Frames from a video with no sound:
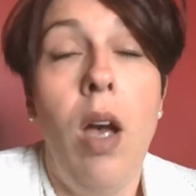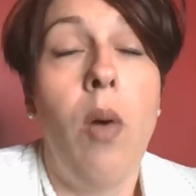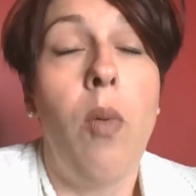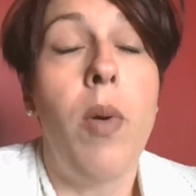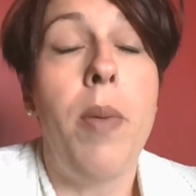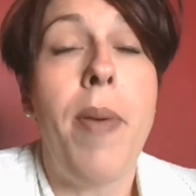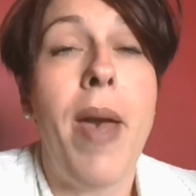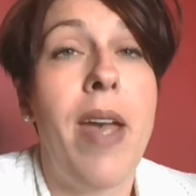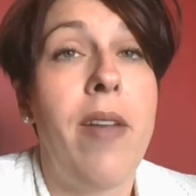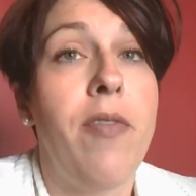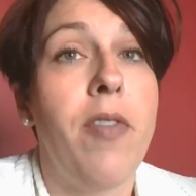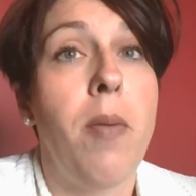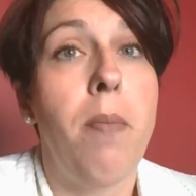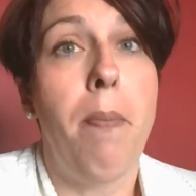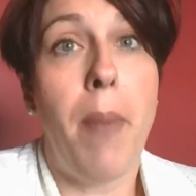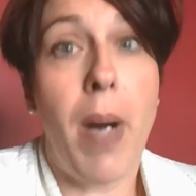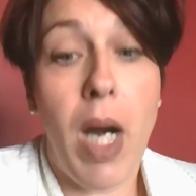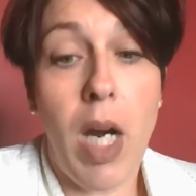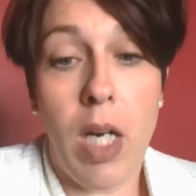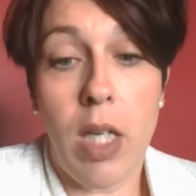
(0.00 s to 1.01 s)
We pay for
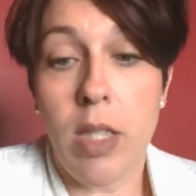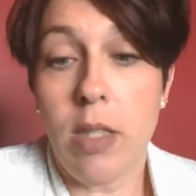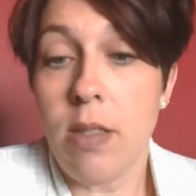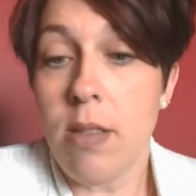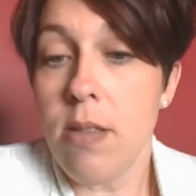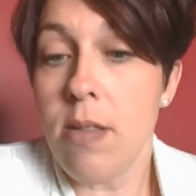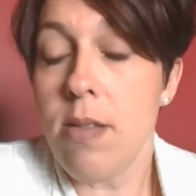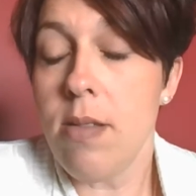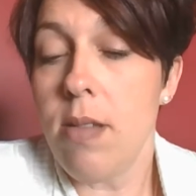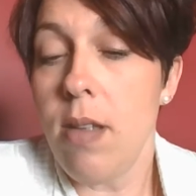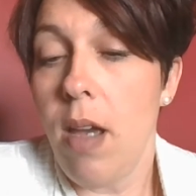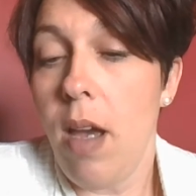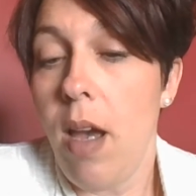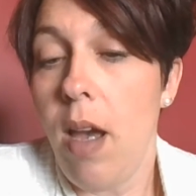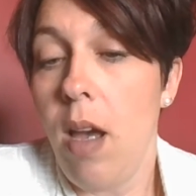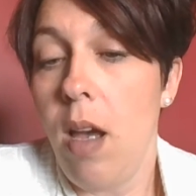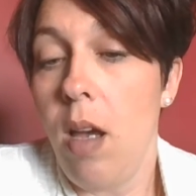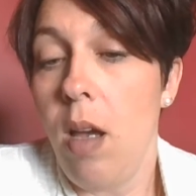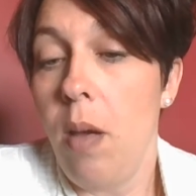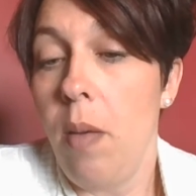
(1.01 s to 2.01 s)
burns,
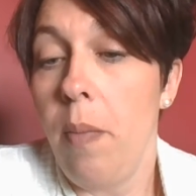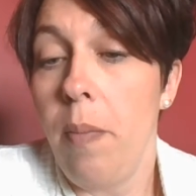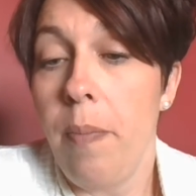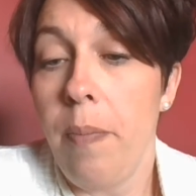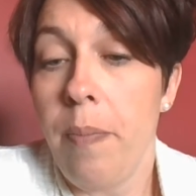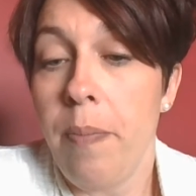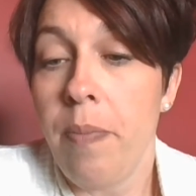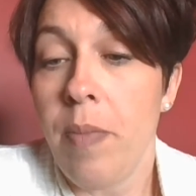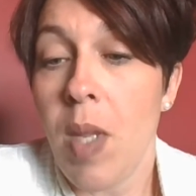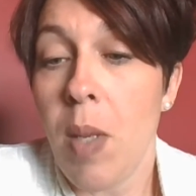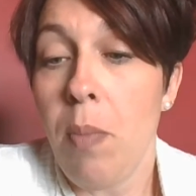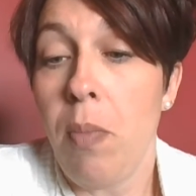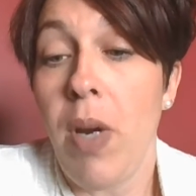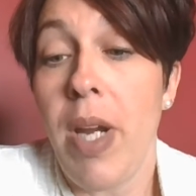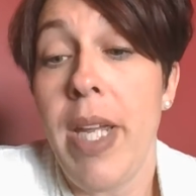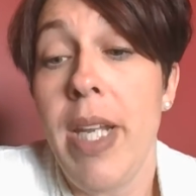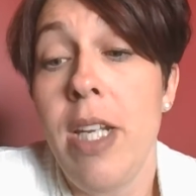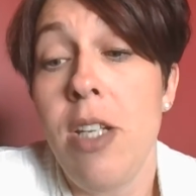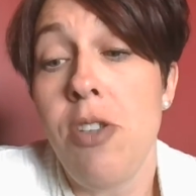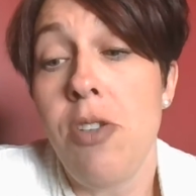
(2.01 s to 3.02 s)

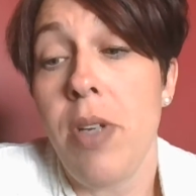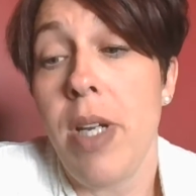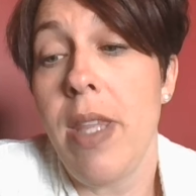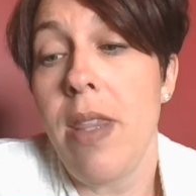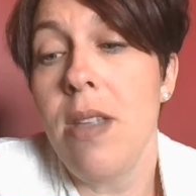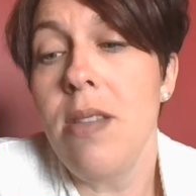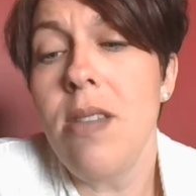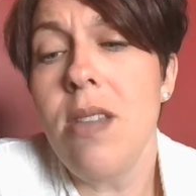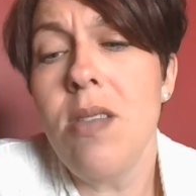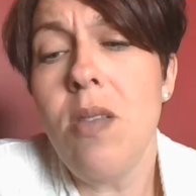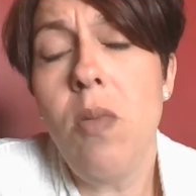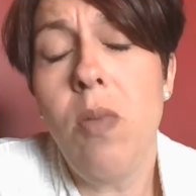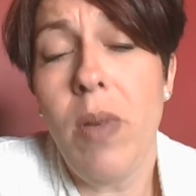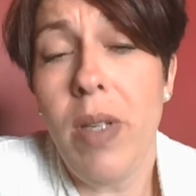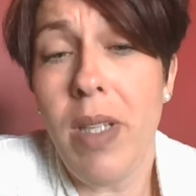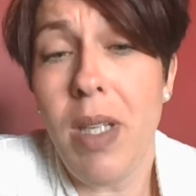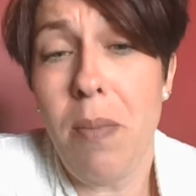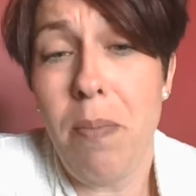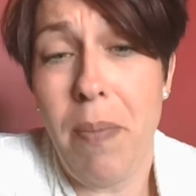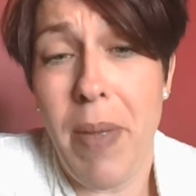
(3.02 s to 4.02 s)
brain injury. This is a
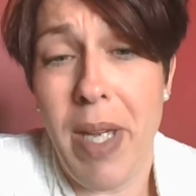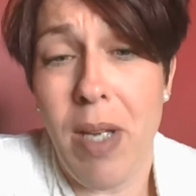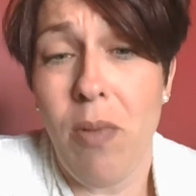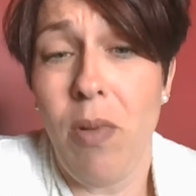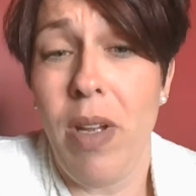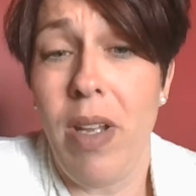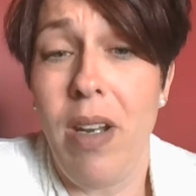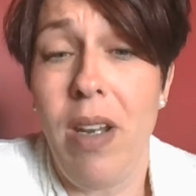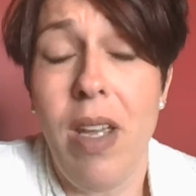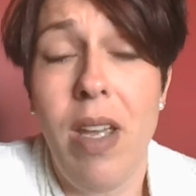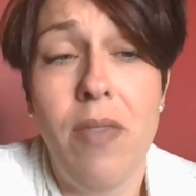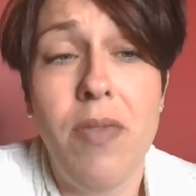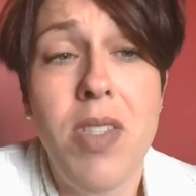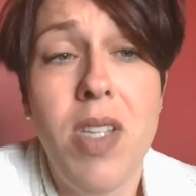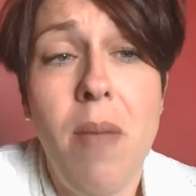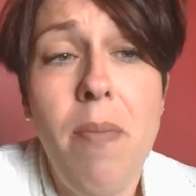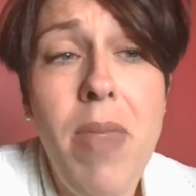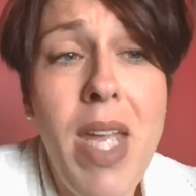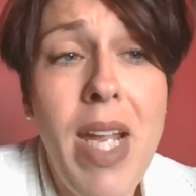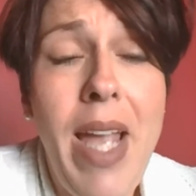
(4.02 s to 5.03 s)
really big one. If
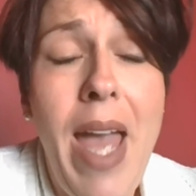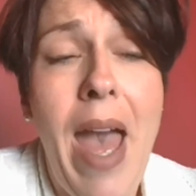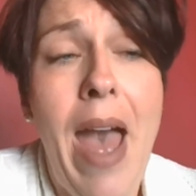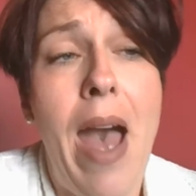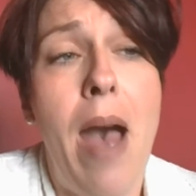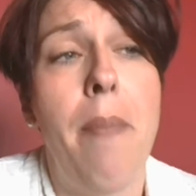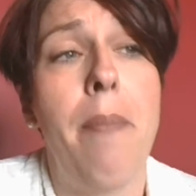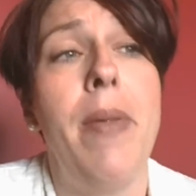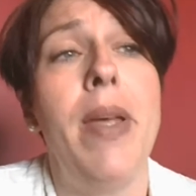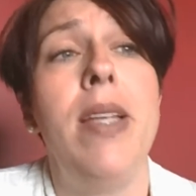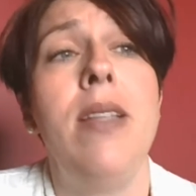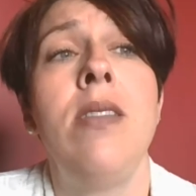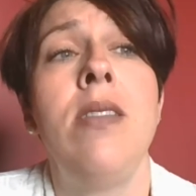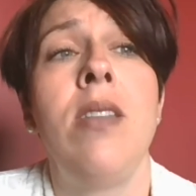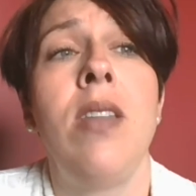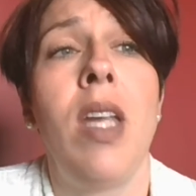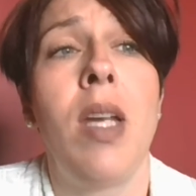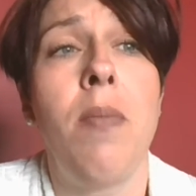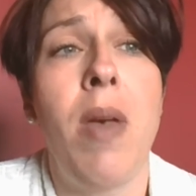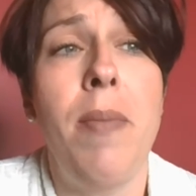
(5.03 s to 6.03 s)
something
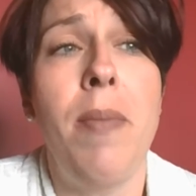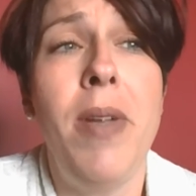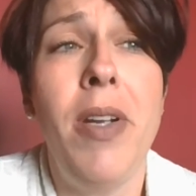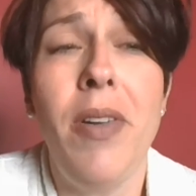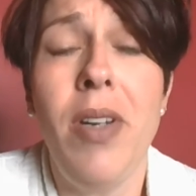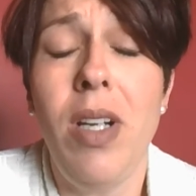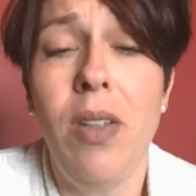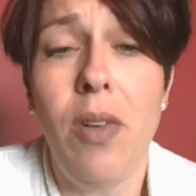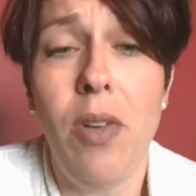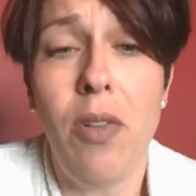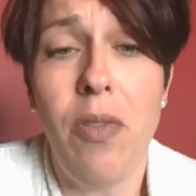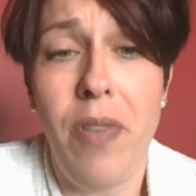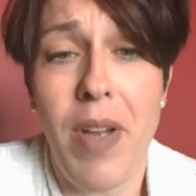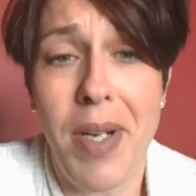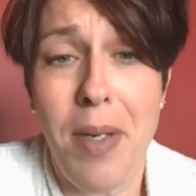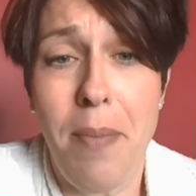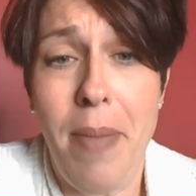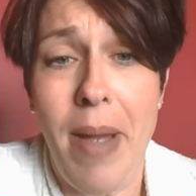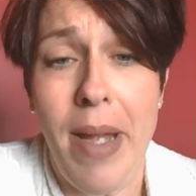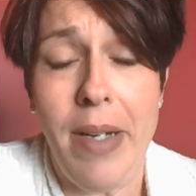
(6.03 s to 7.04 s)
happens, like maybe you're in a little
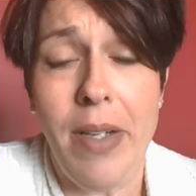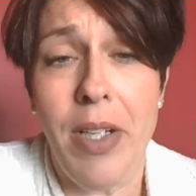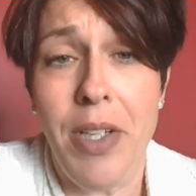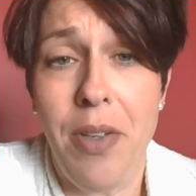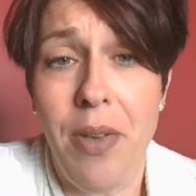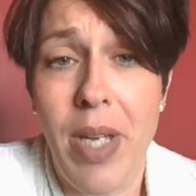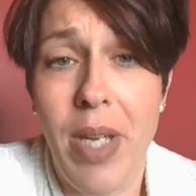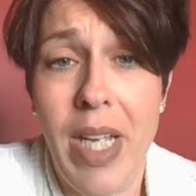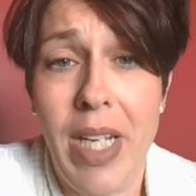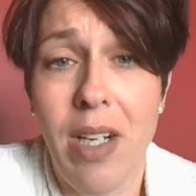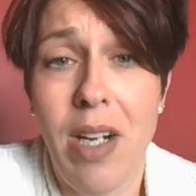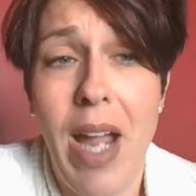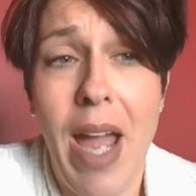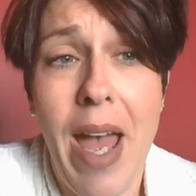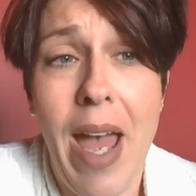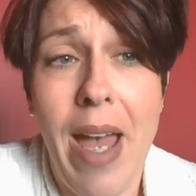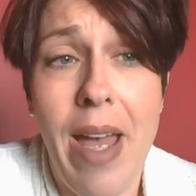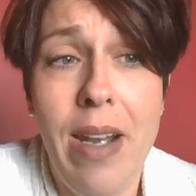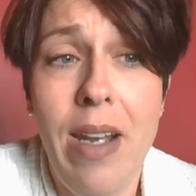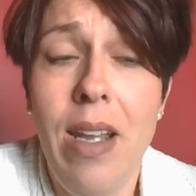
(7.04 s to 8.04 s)
fender bender and you hit your
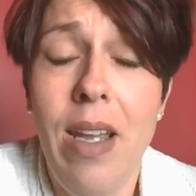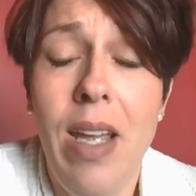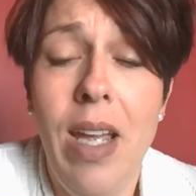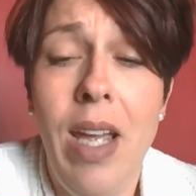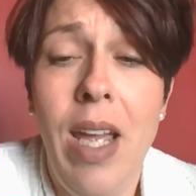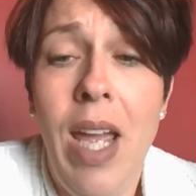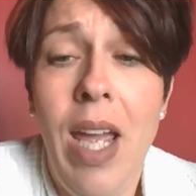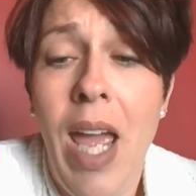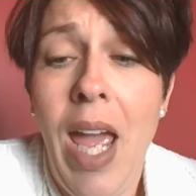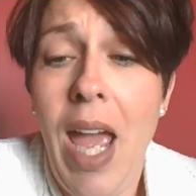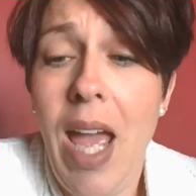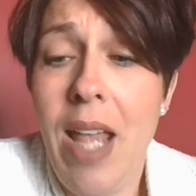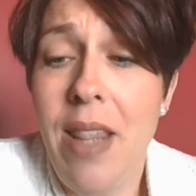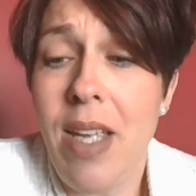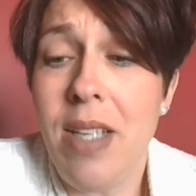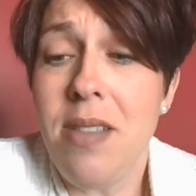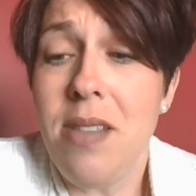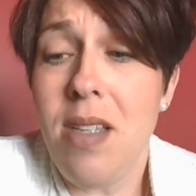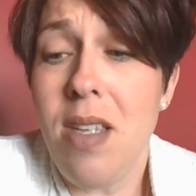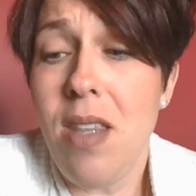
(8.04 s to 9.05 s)
head and
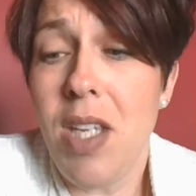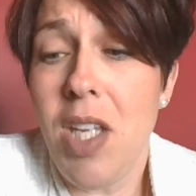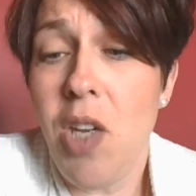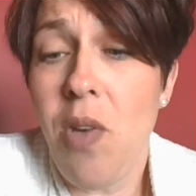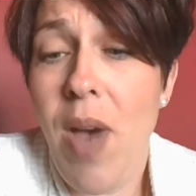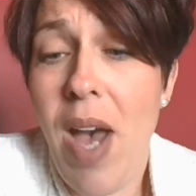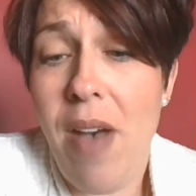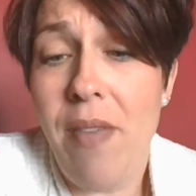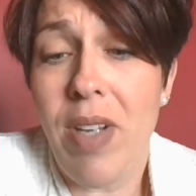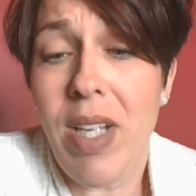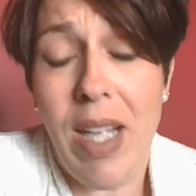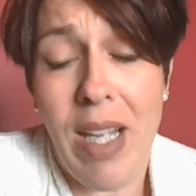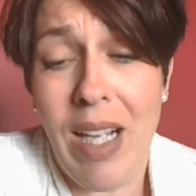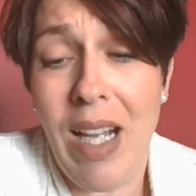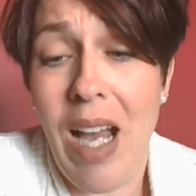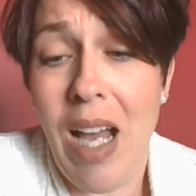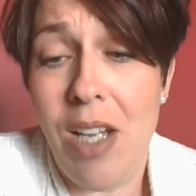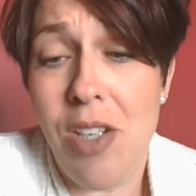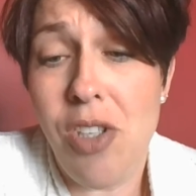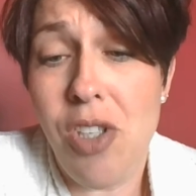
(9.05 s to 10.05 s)
they see that you have a
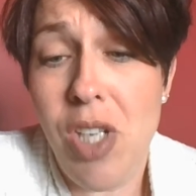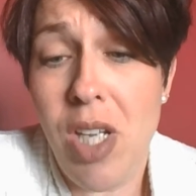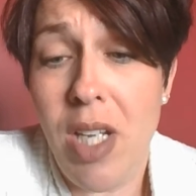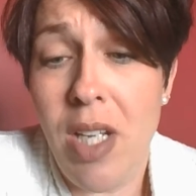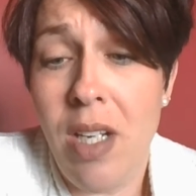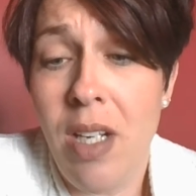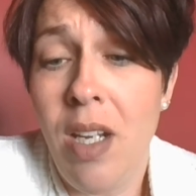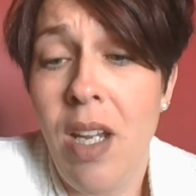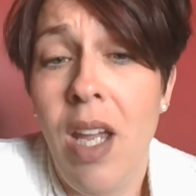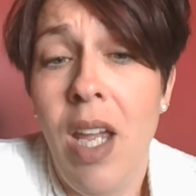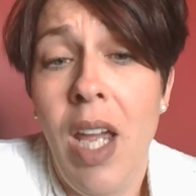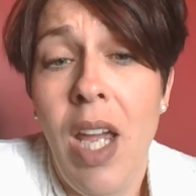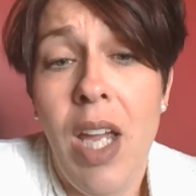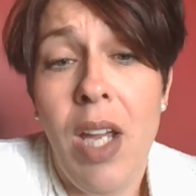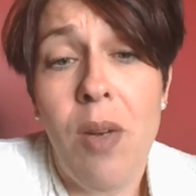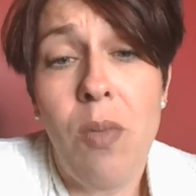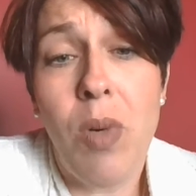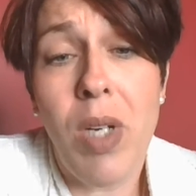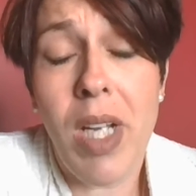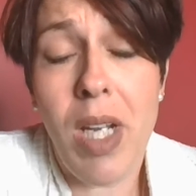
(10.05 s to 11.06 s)
concussion,
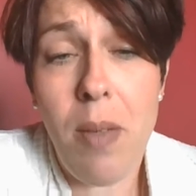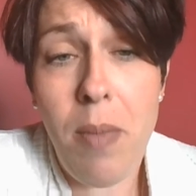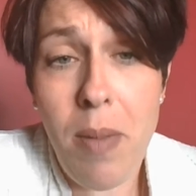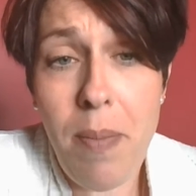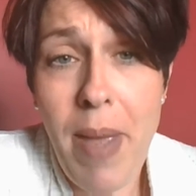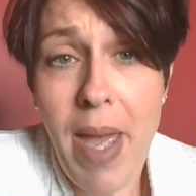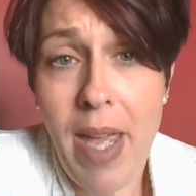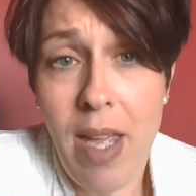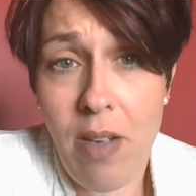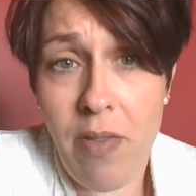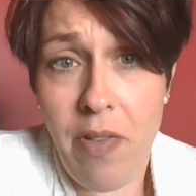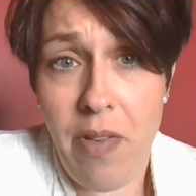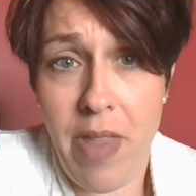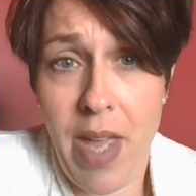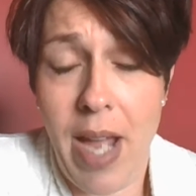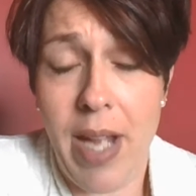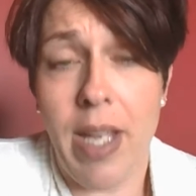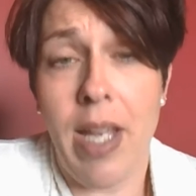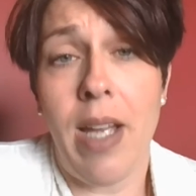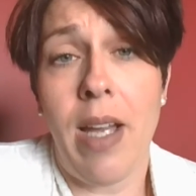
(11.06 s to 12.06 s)
we're going to be paying for
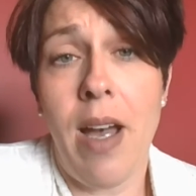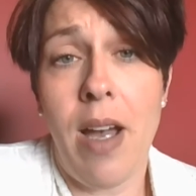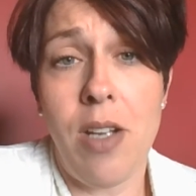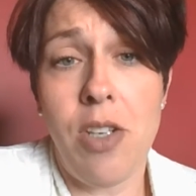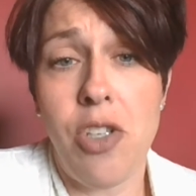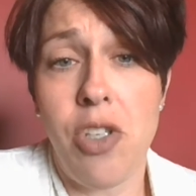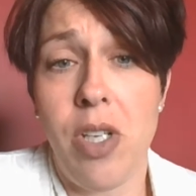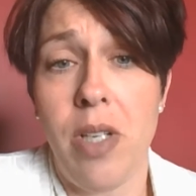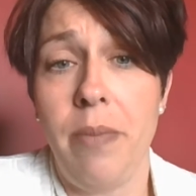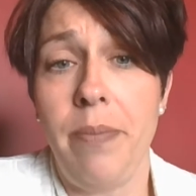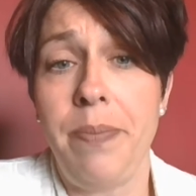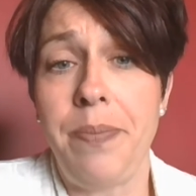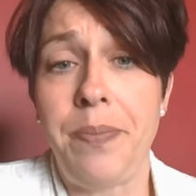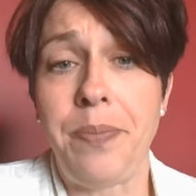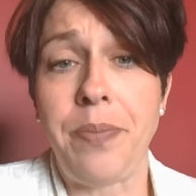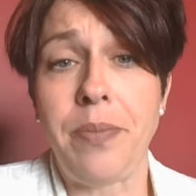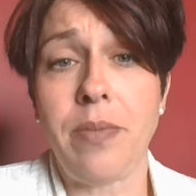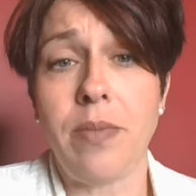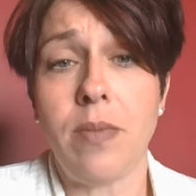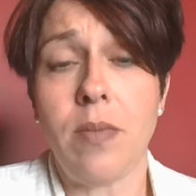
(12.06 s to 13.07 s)
that concussion.
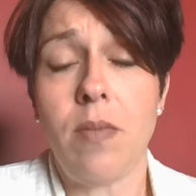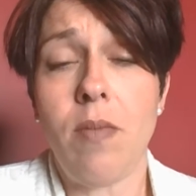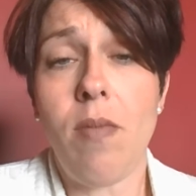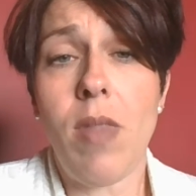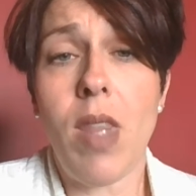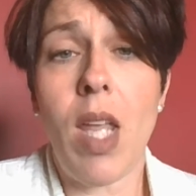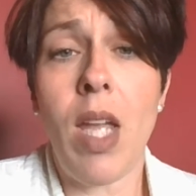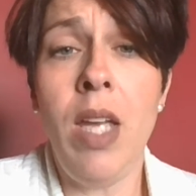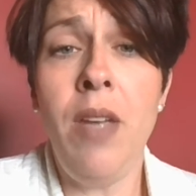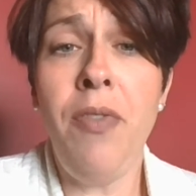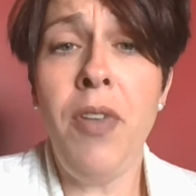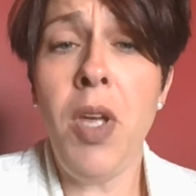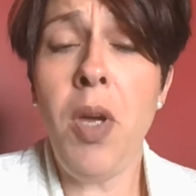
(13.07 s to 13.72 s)
If